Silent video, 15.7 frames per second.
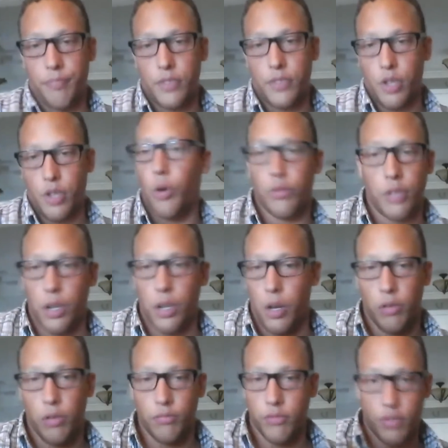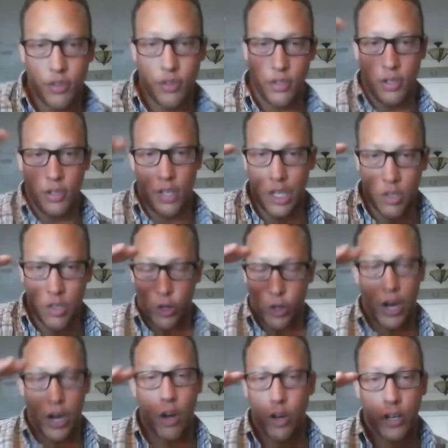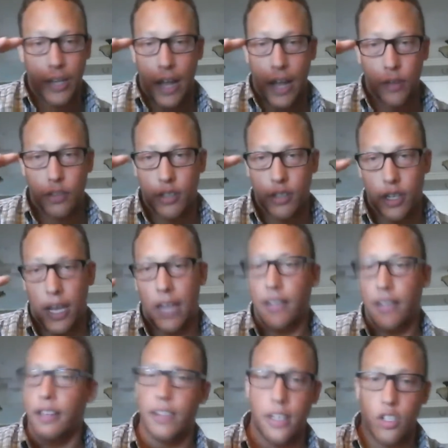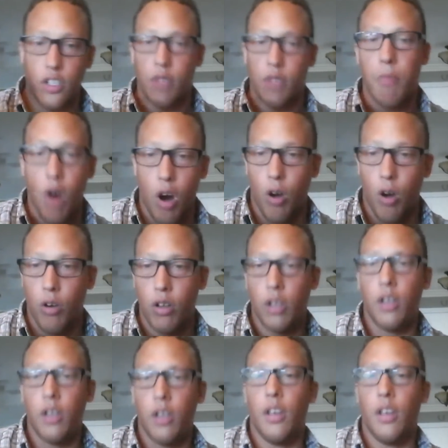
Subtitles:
So, you know, you create all your accounts tonight, and then tomorrow